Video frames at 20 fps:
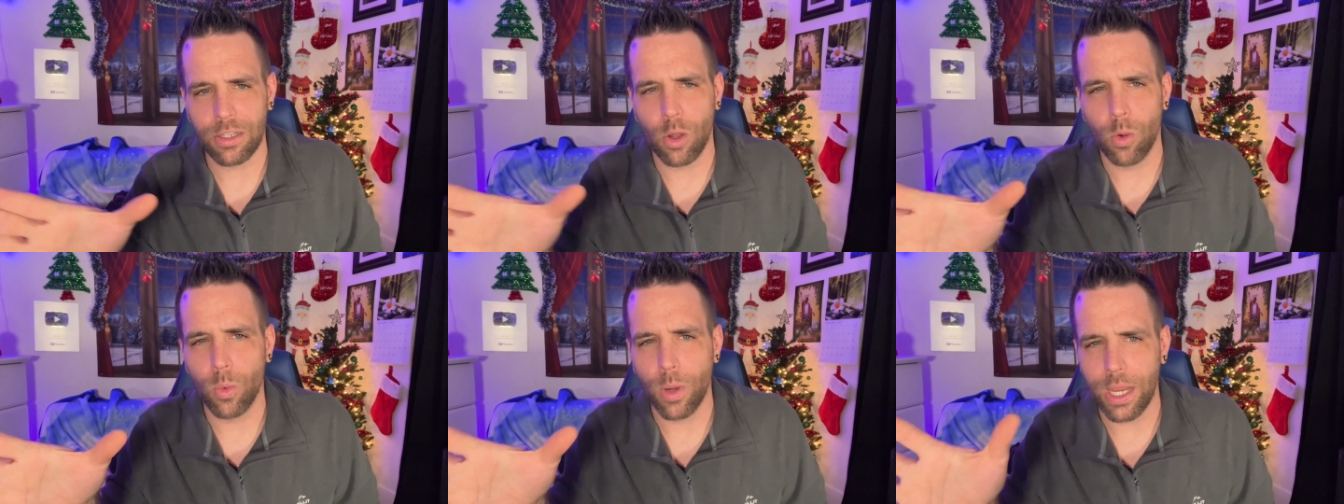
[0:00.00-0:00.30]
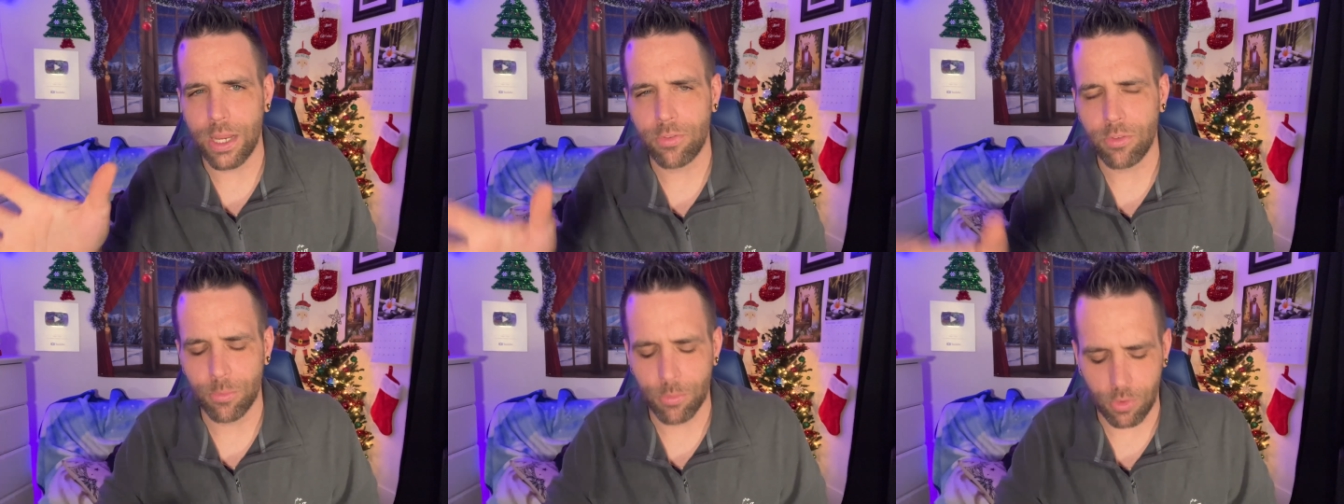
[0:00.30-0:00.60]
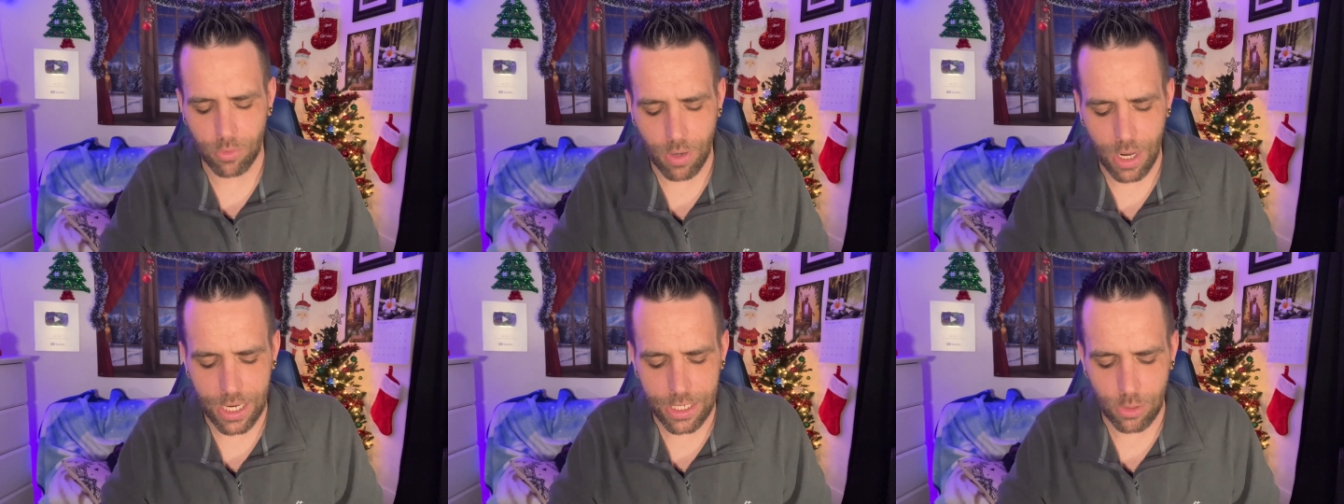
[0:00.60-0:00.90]
away from the
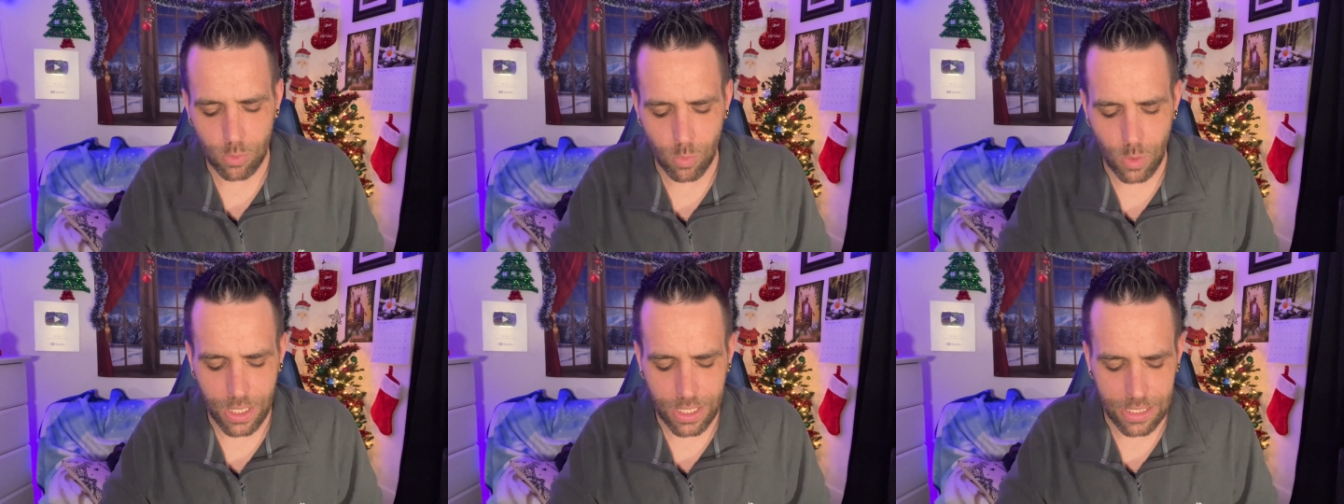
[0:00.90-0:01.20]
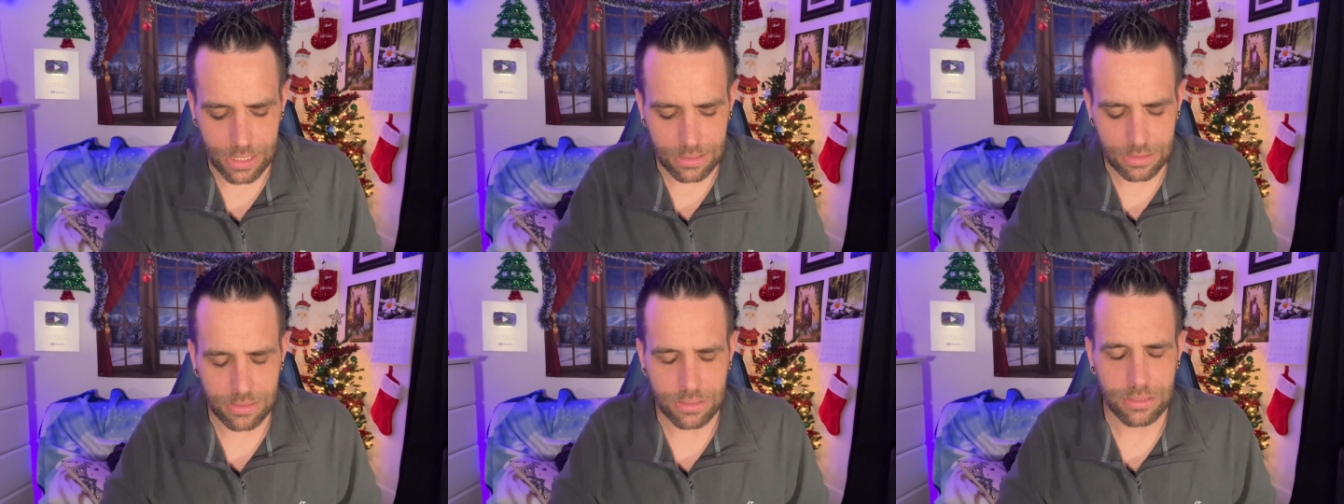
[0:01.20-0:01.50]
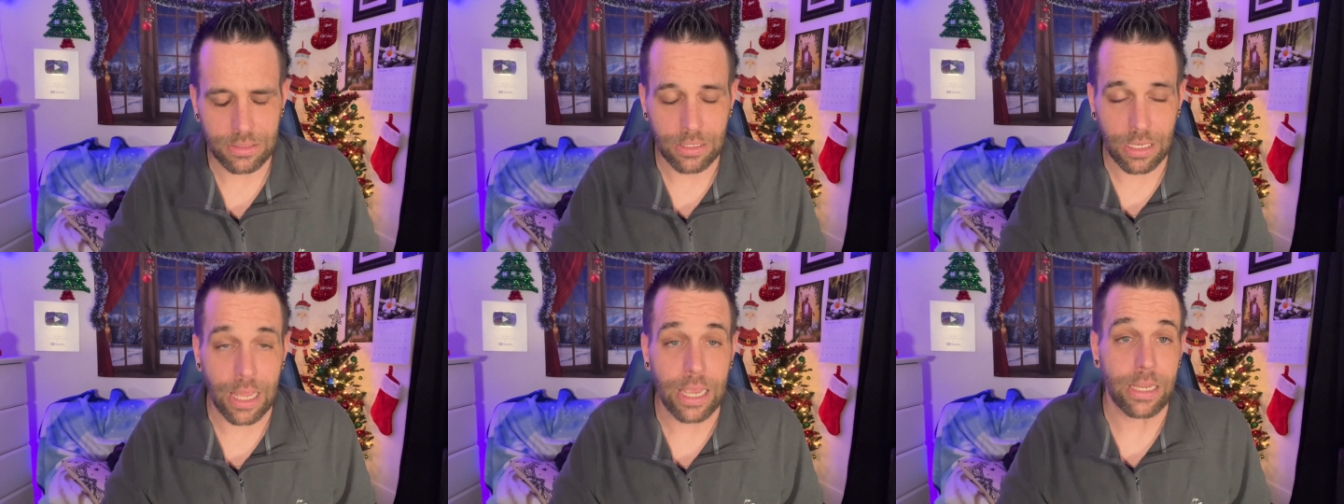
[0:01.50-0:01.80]
Rider Waite,
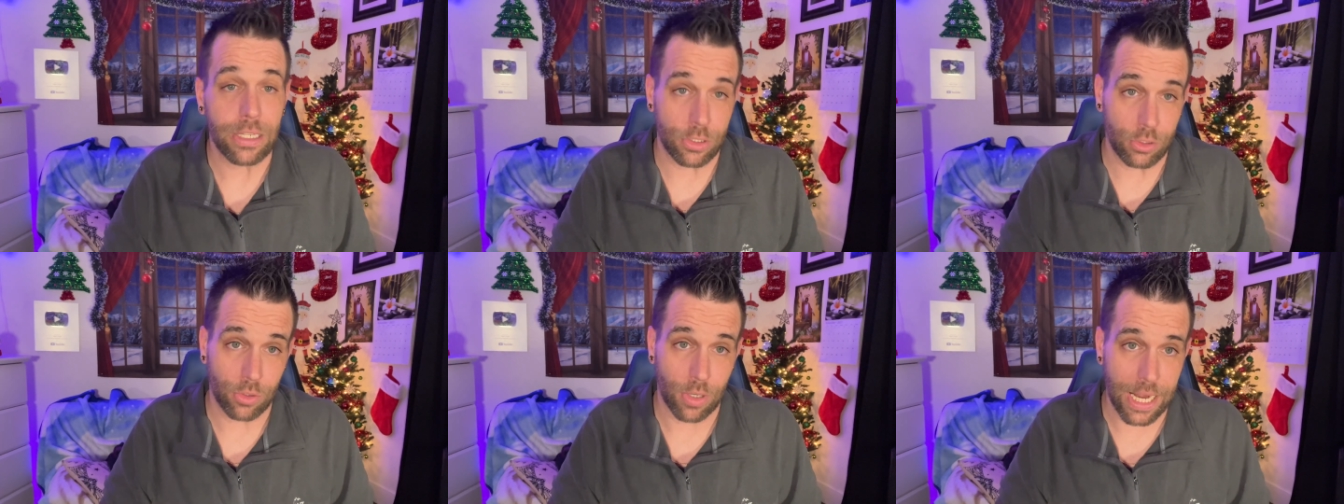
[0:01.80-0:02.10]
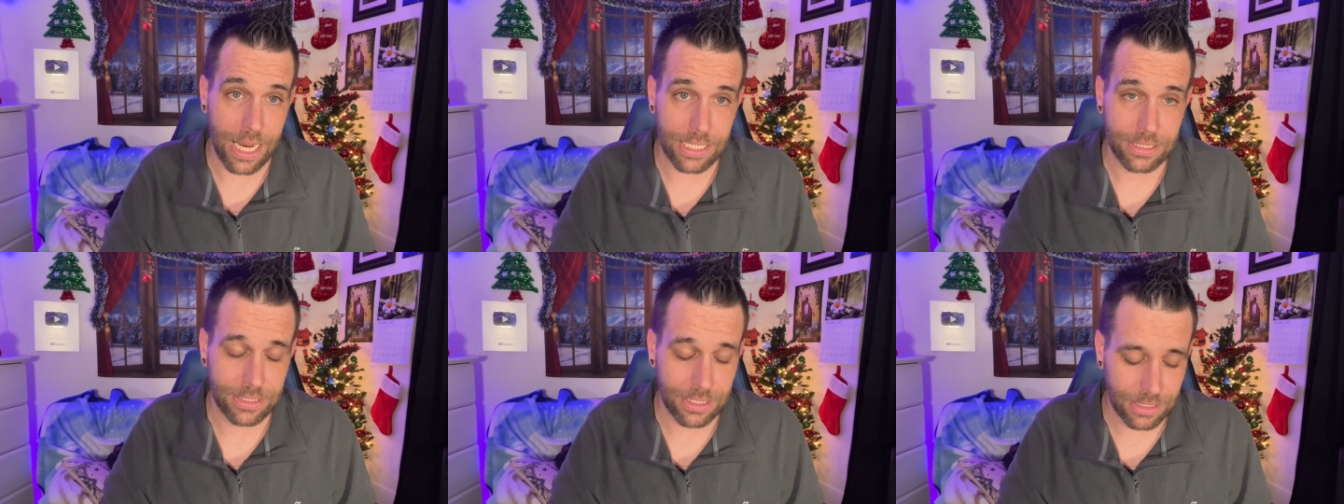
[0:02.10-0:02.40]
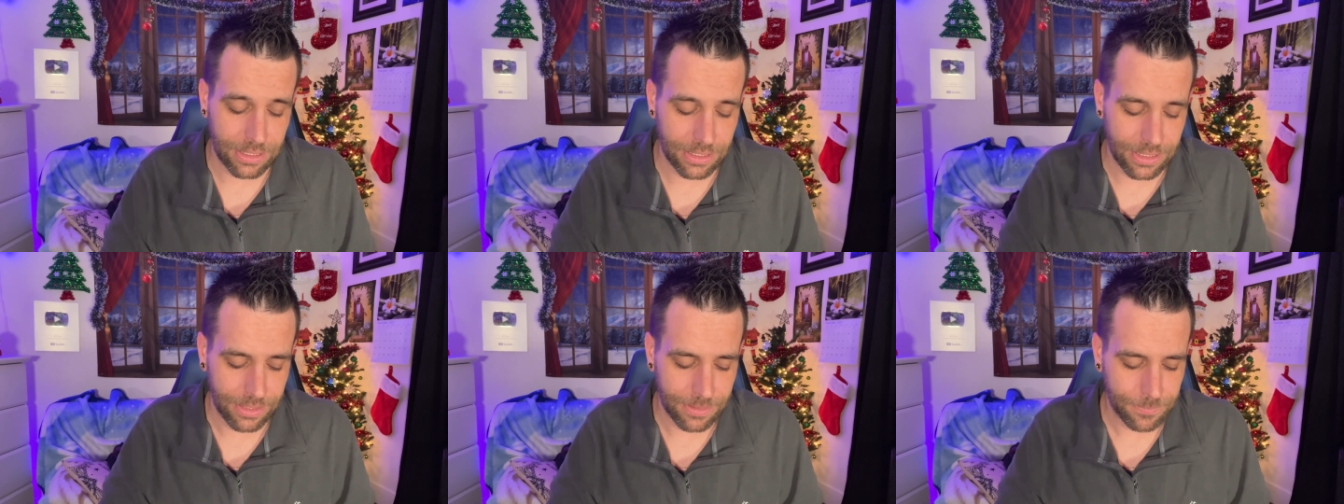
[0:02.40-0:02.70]
like
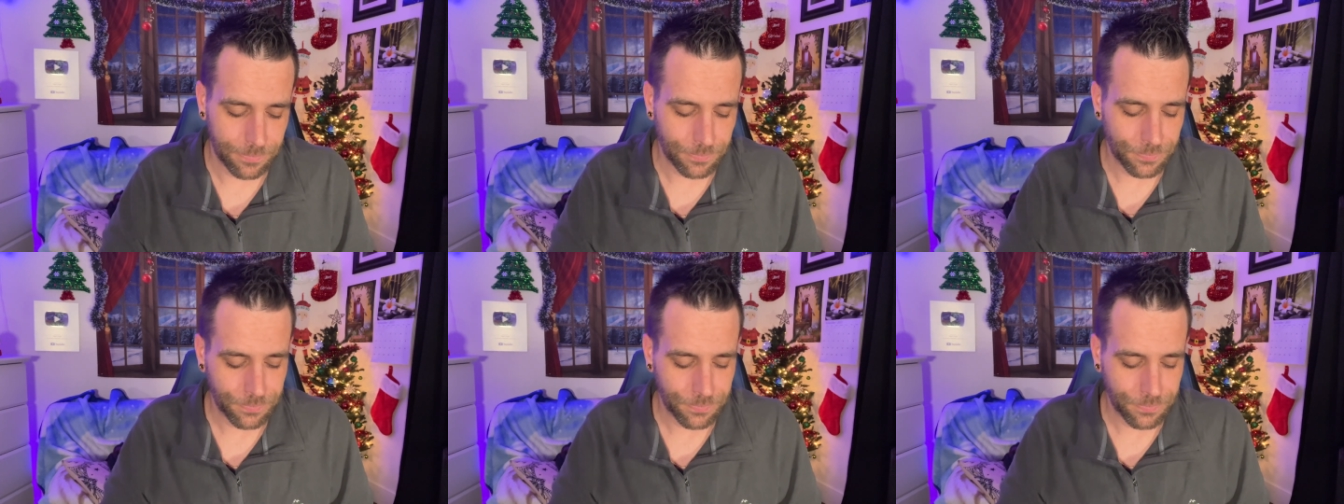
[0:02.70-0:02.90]
drastically.